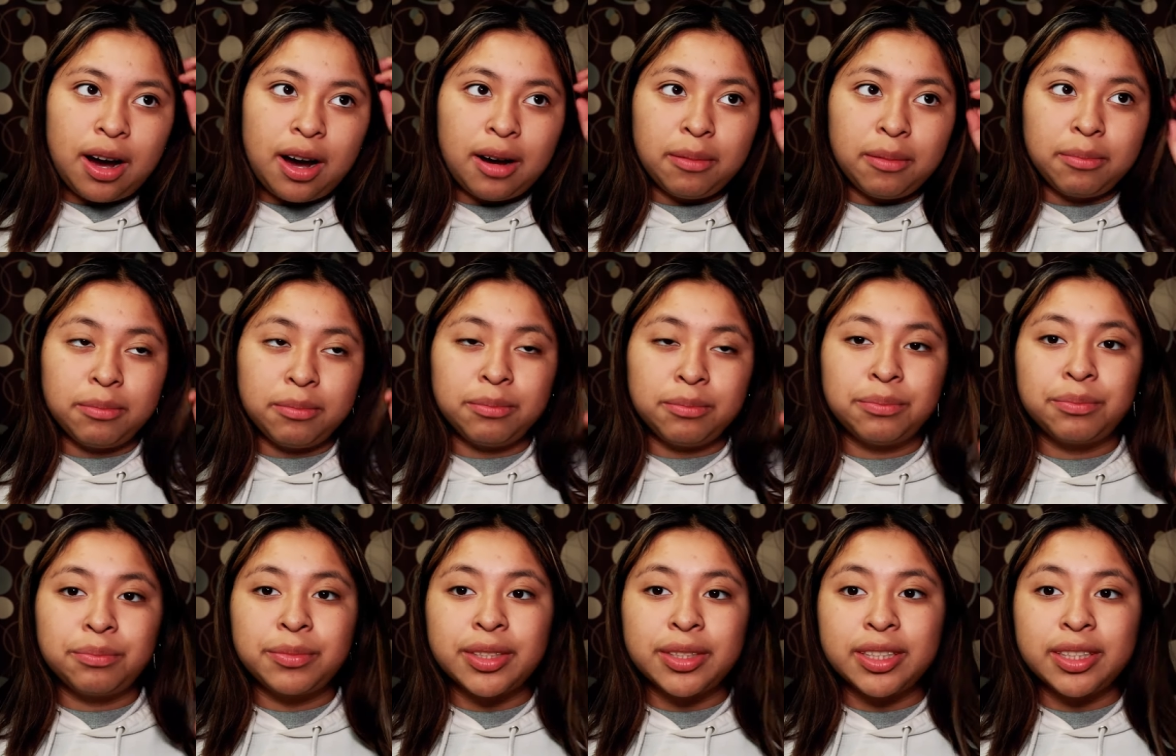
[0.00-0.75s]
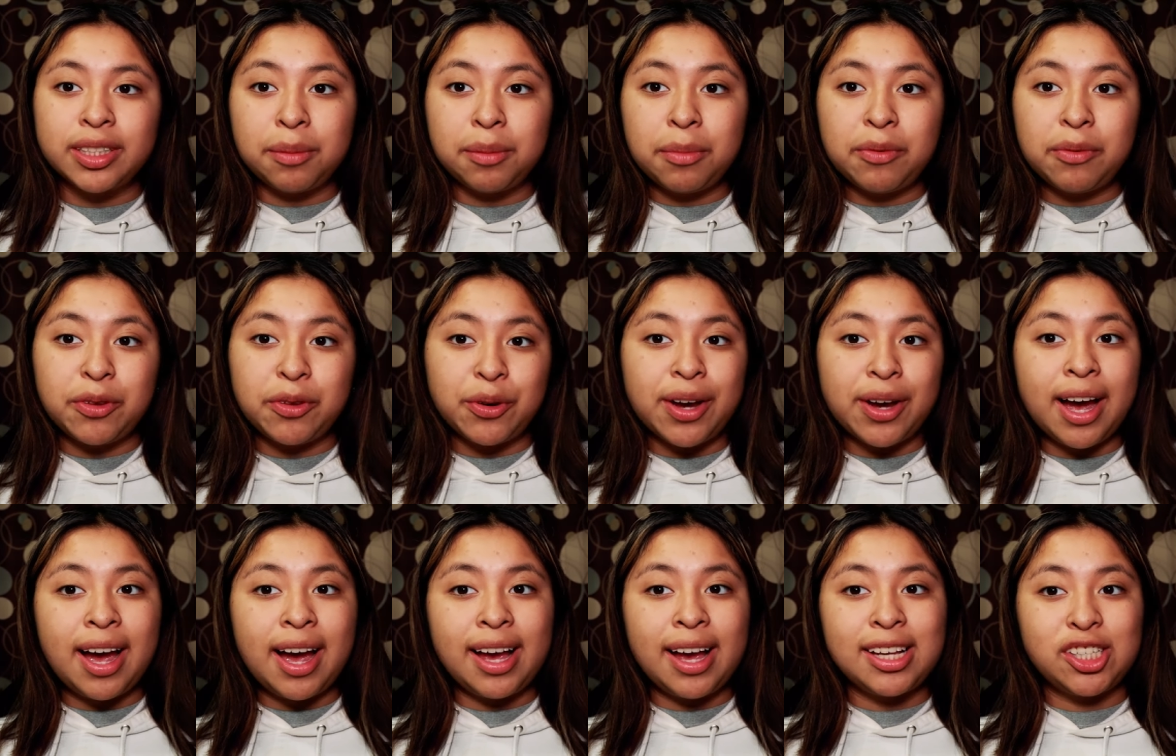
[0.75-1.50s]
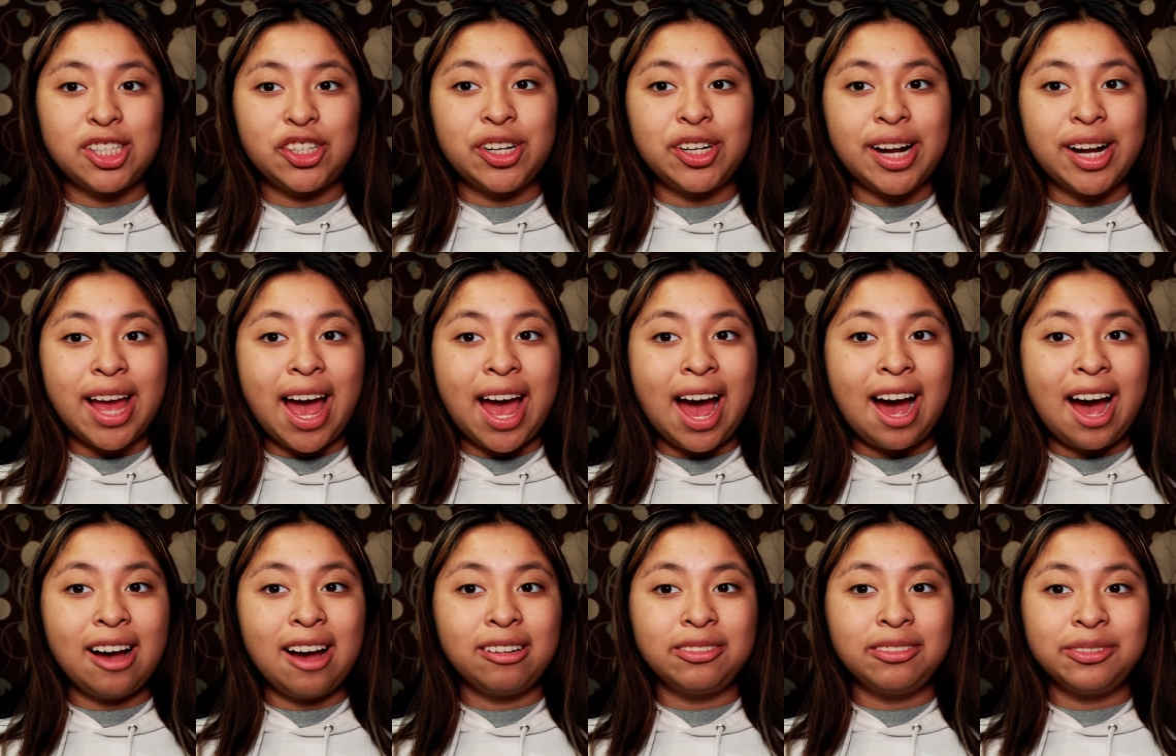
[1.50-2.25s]
Um, some of you guys are going to
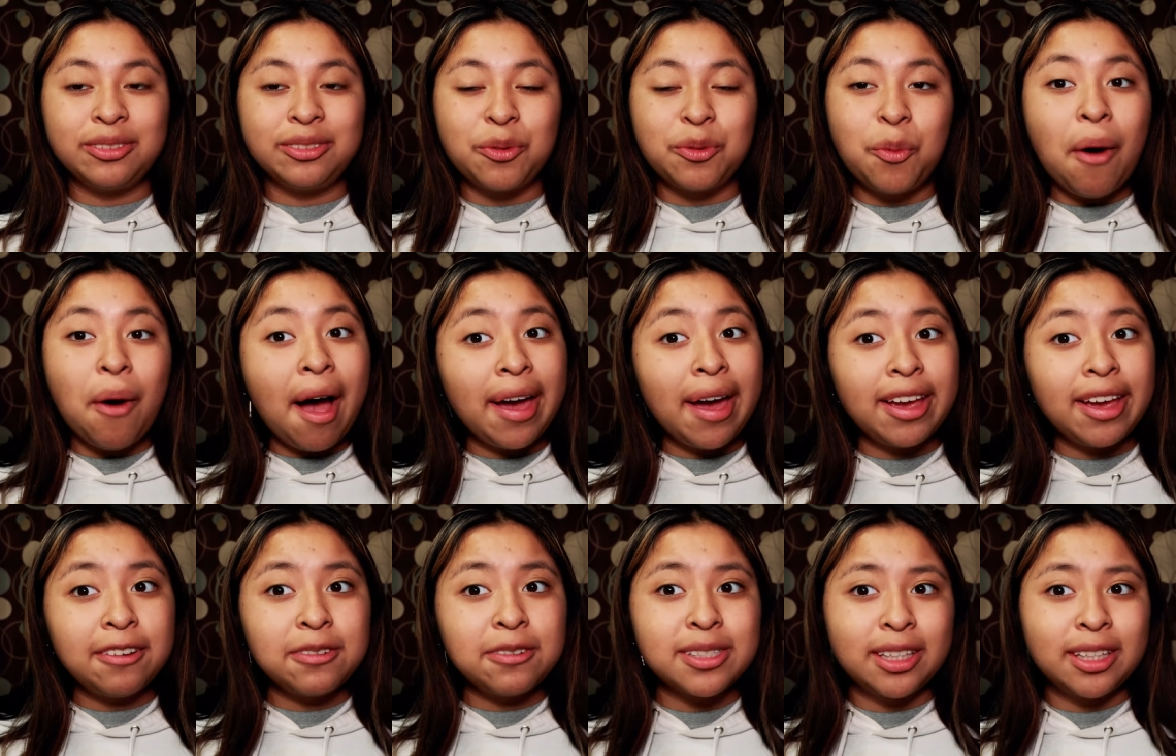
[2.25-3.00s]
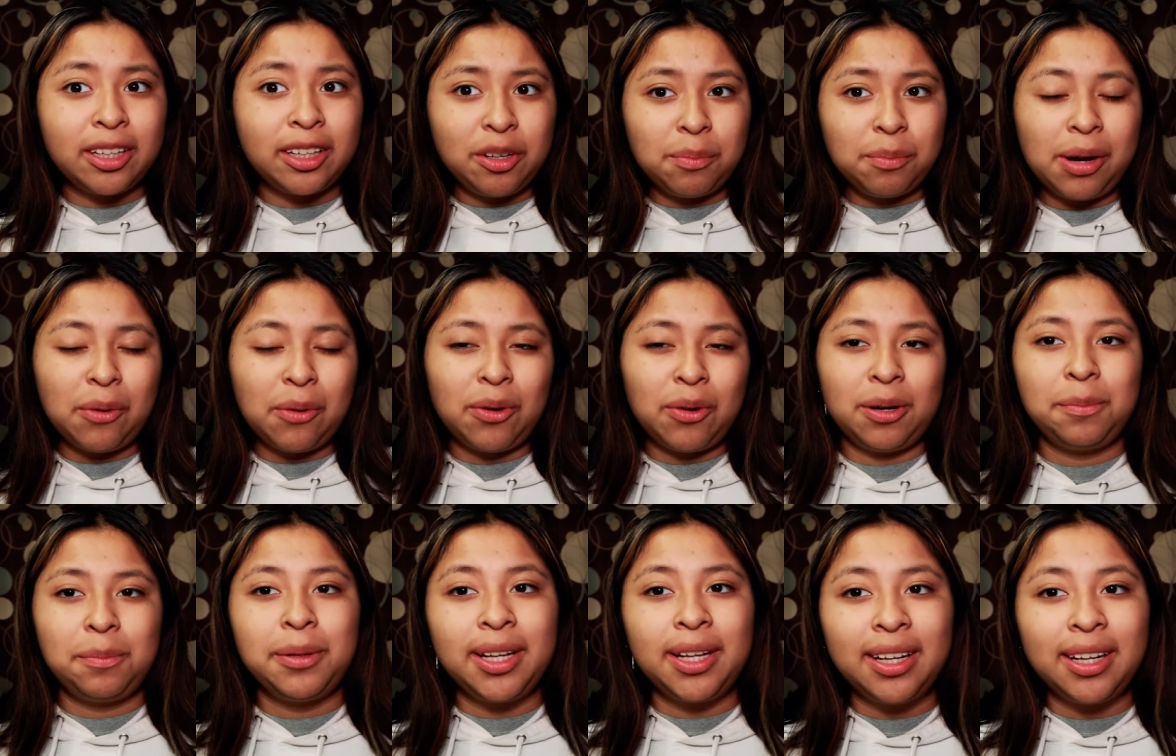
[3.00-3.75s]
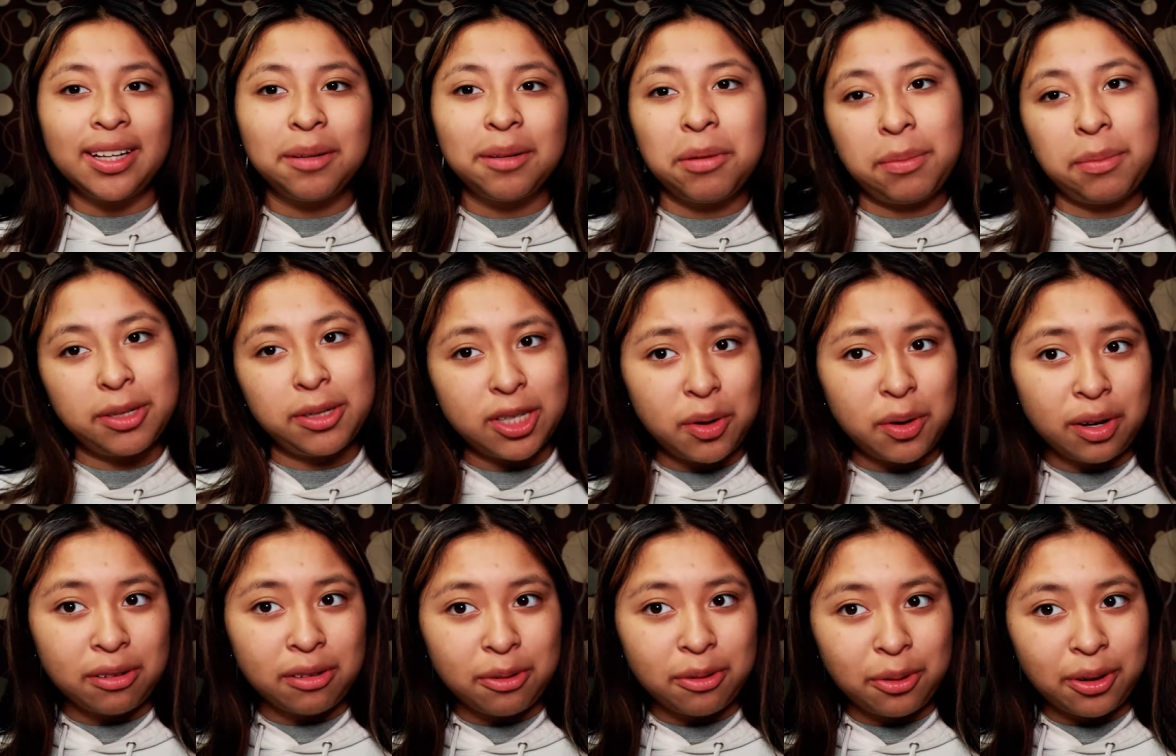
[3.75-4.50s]
have wives that you might want to plan a baby
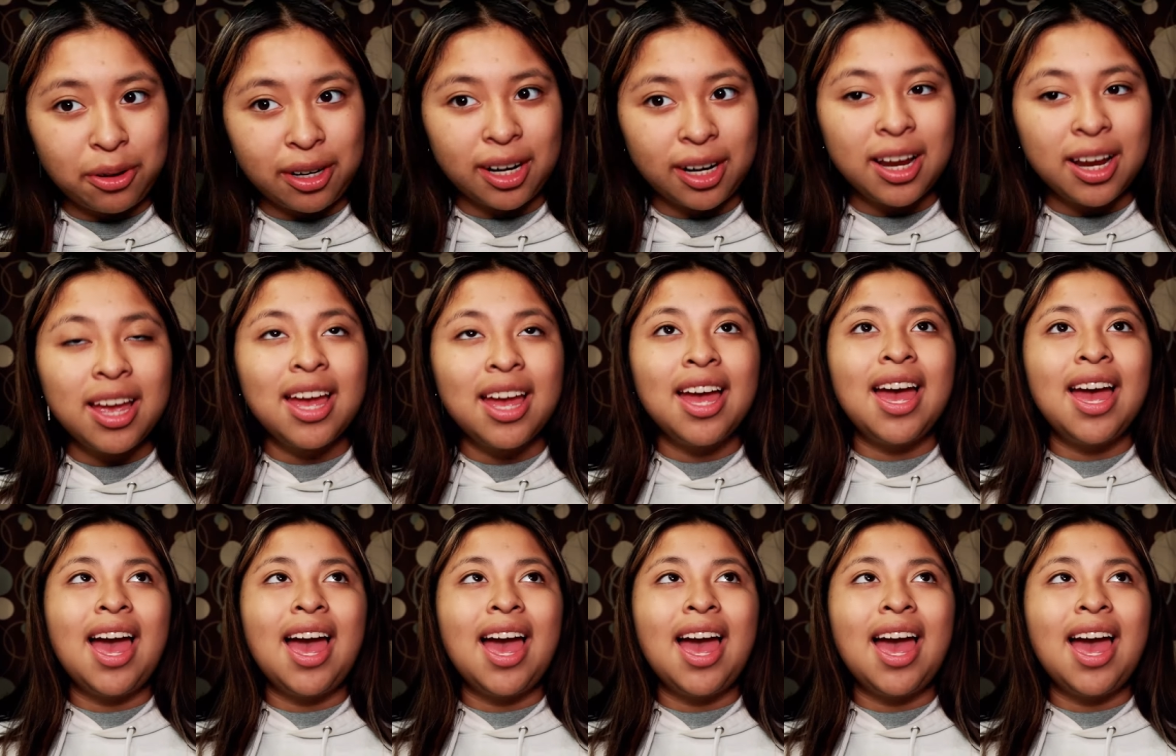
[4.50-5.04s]
shower for.